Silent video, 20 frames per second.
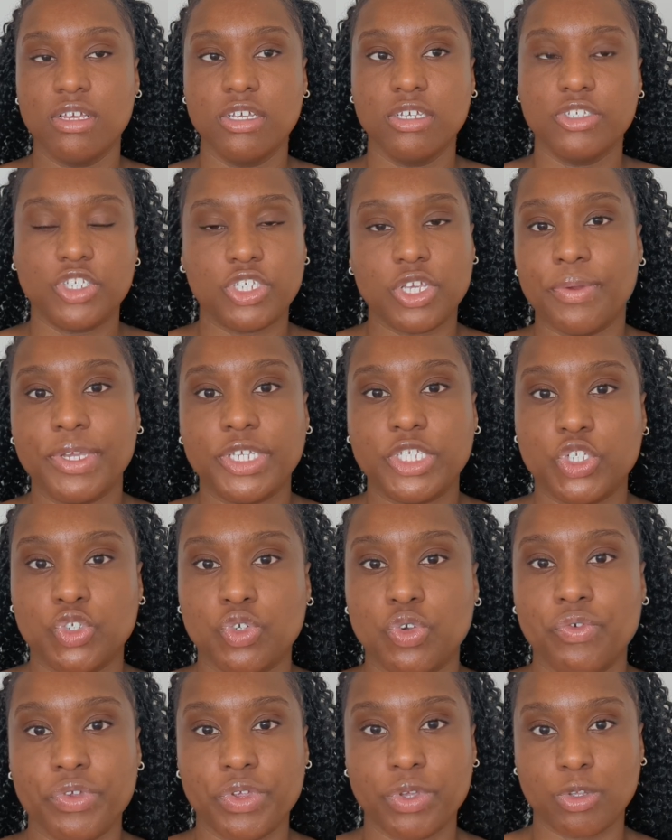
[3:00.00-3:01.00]
sewing
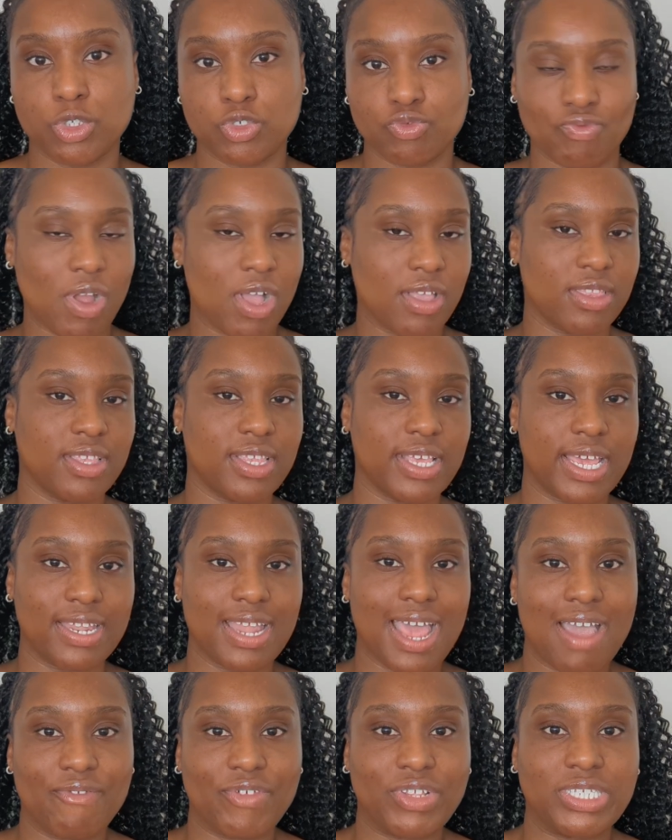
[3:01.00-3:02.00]
tutorials rather than
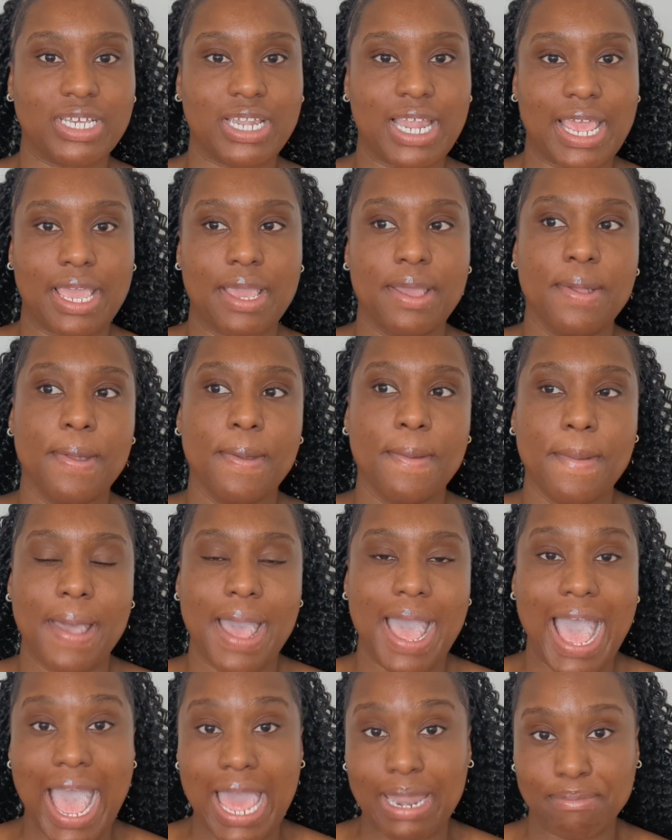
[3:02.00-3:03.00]
having to
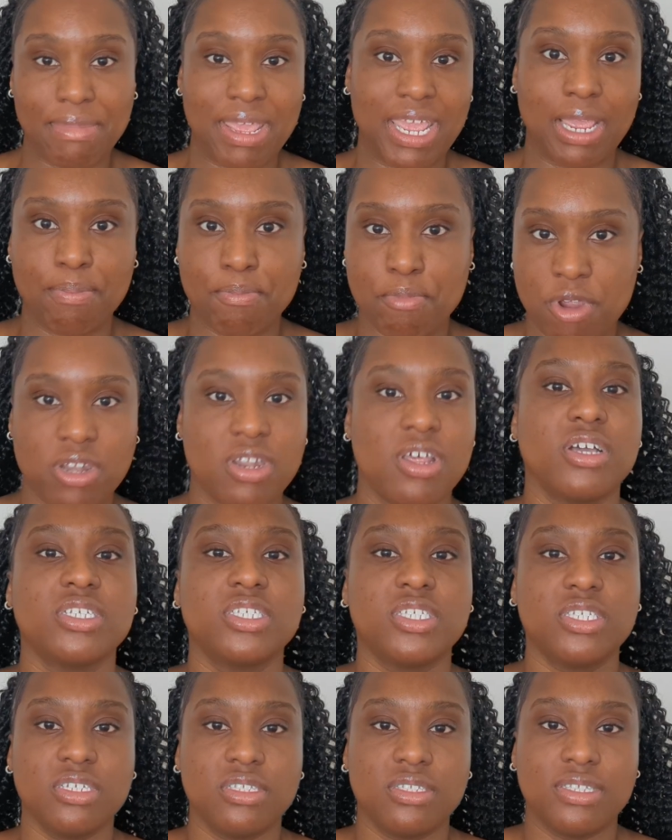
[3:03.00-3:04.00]
hand make
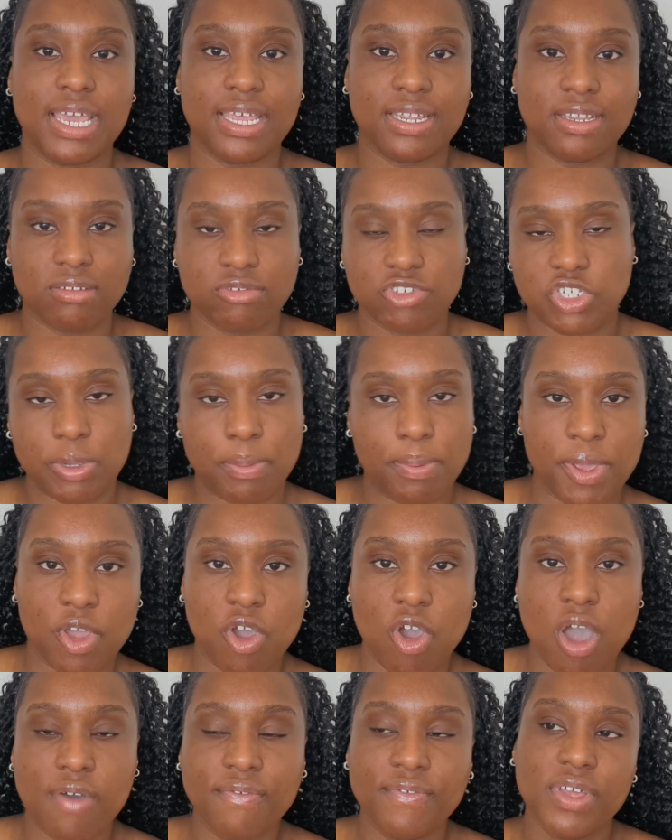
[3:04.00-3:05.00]
products to then ship it
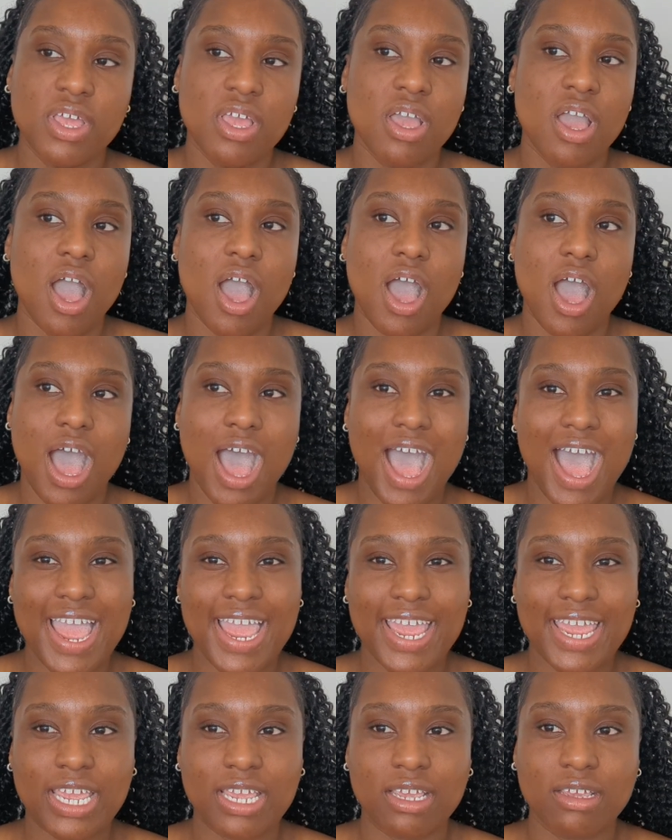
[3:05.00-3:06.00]
off.
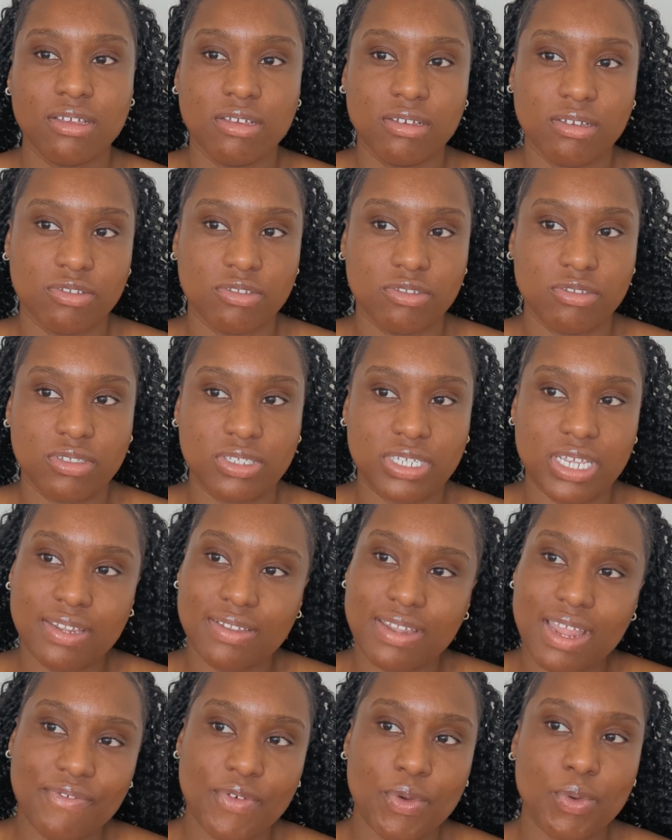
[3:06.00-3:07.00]
I
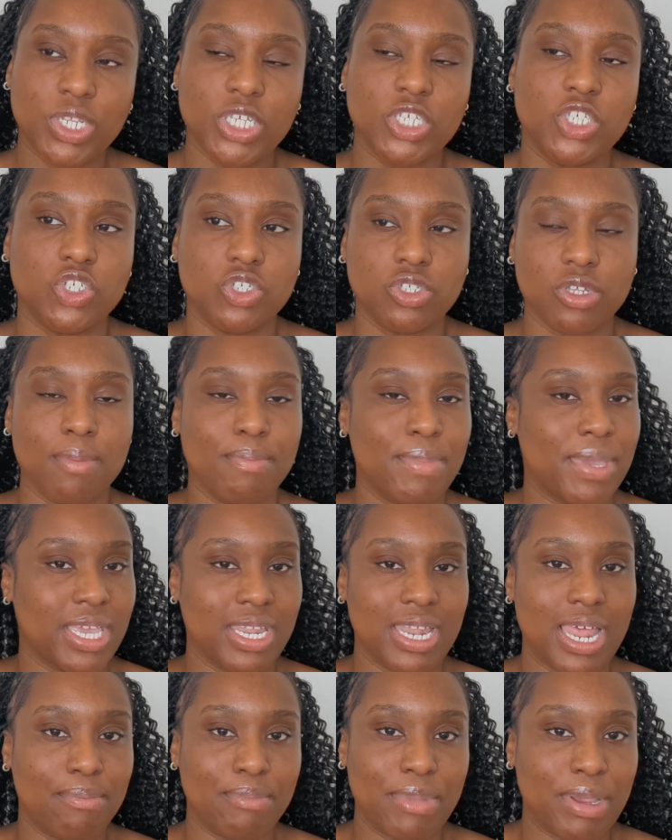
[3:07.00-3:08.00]
never wanted to stop
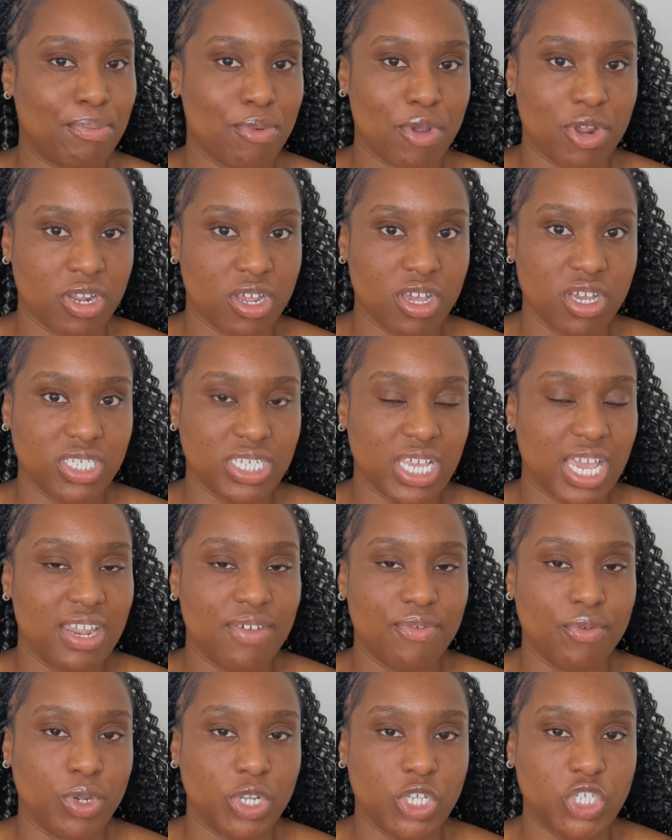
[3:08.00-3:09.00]
making handmade products. I
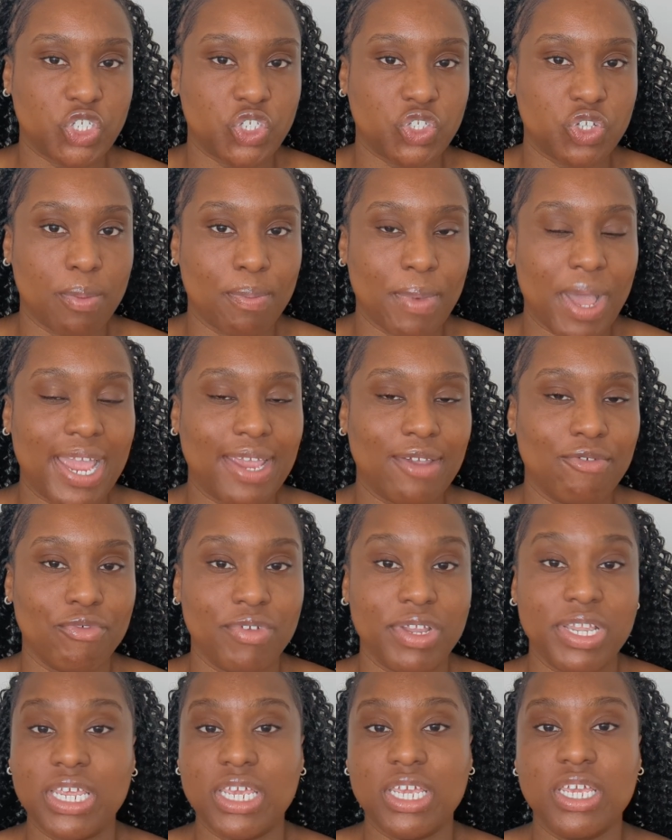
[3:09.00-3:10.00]
never wanted to stop. I
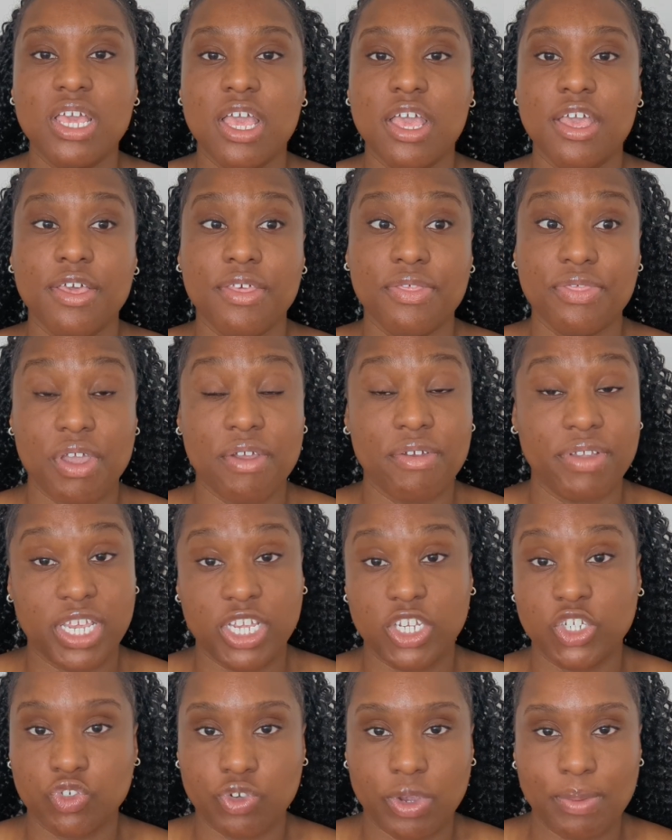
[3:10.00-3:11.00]
really
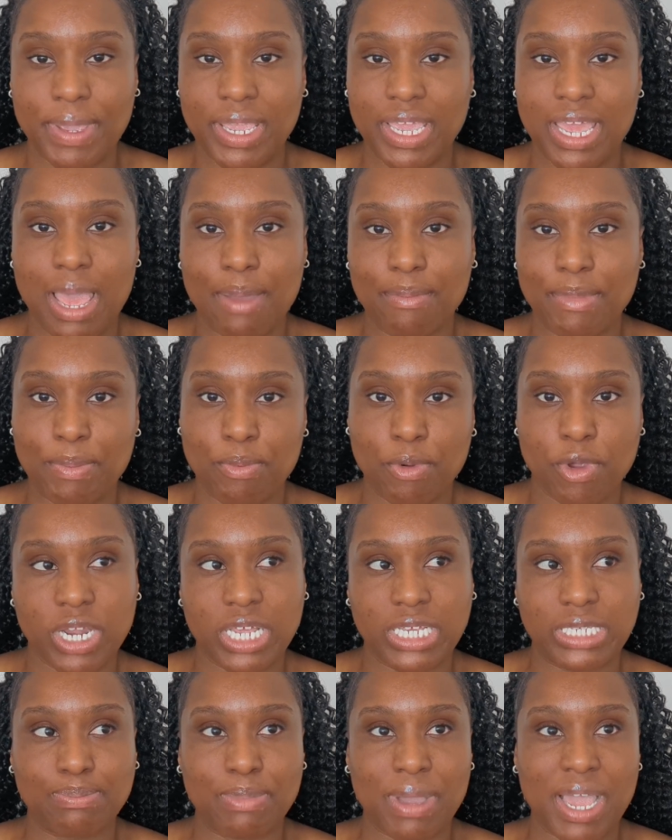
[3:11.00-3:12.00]
thoroughly enjoyed making handmade
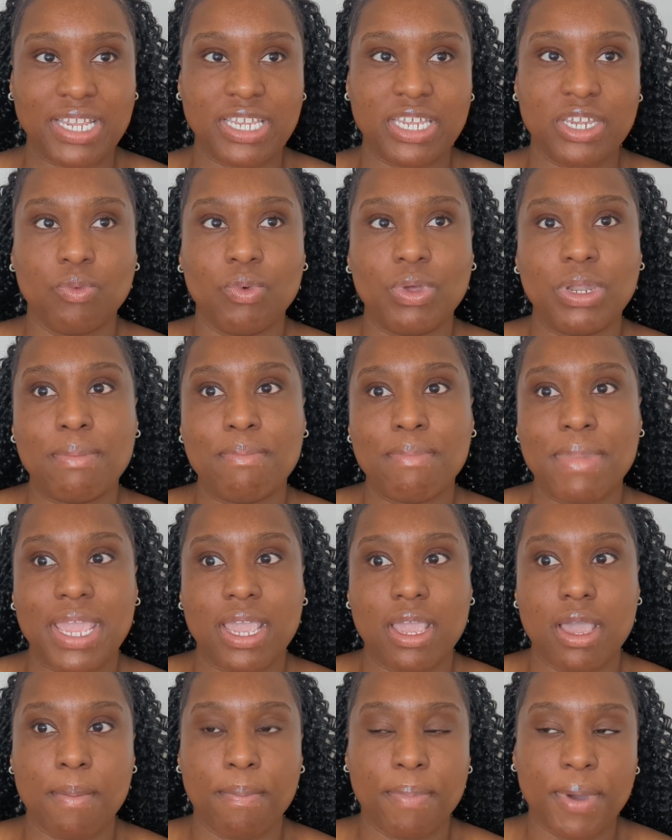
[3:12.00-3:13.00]
products, but I didn't want to
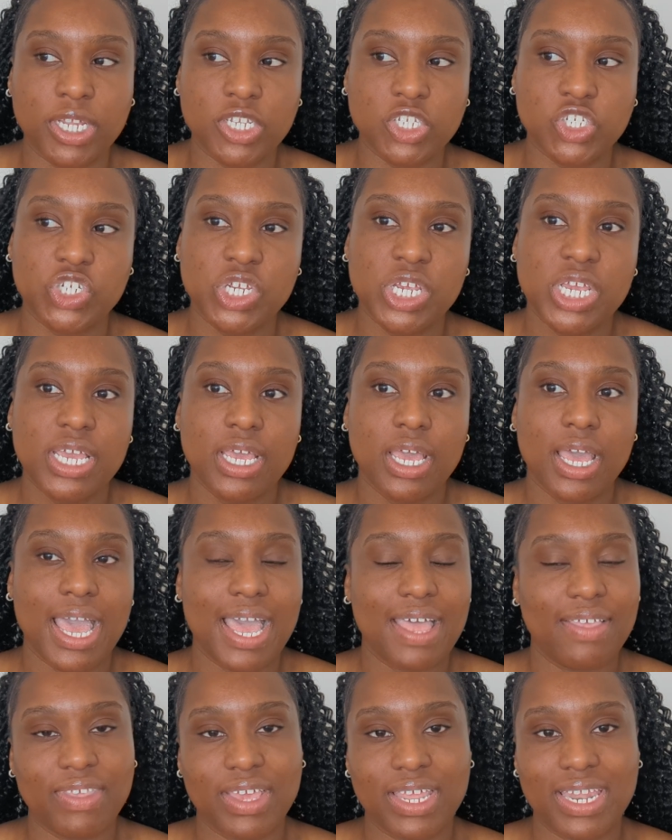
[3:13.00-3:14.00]
make a bunch
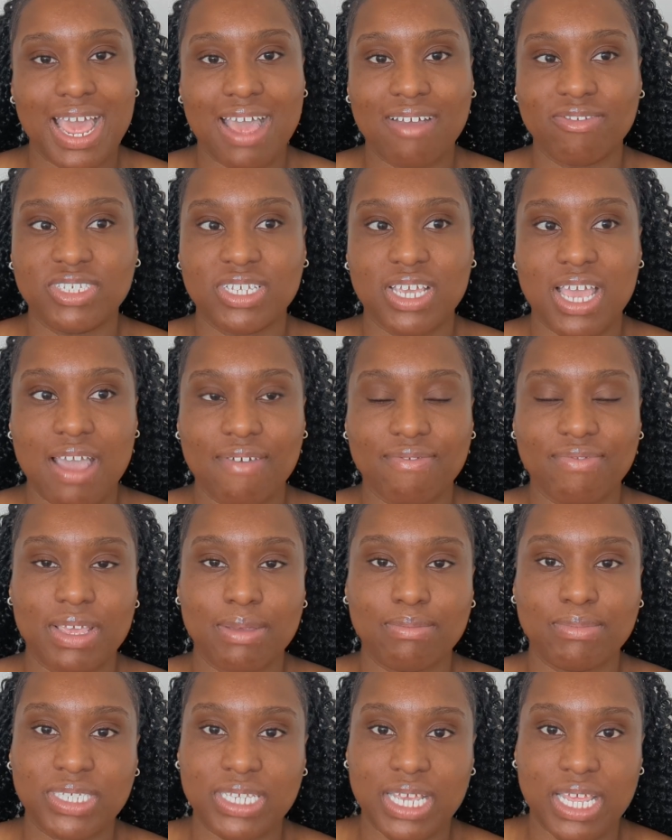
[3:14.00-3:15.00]
and then have to have
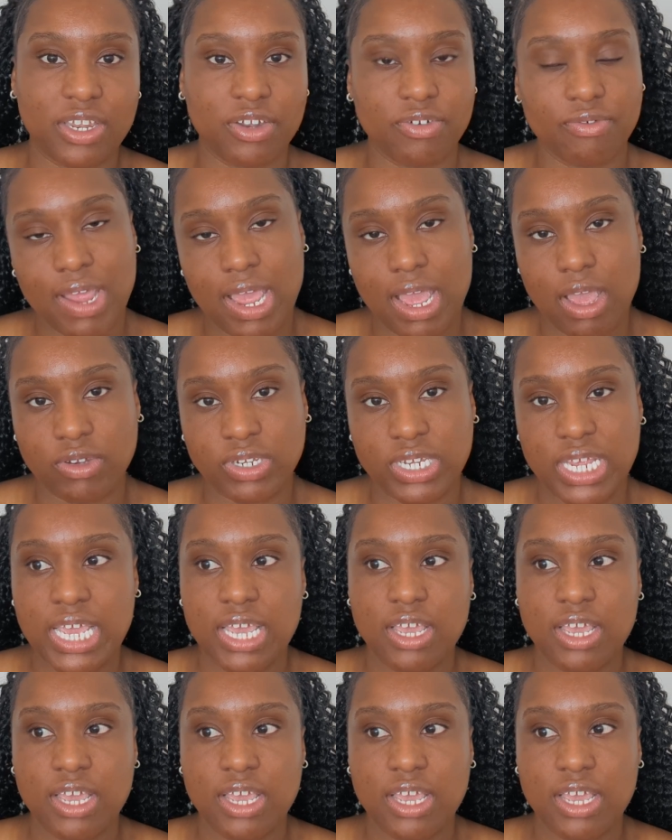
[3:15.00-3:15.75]
them selling around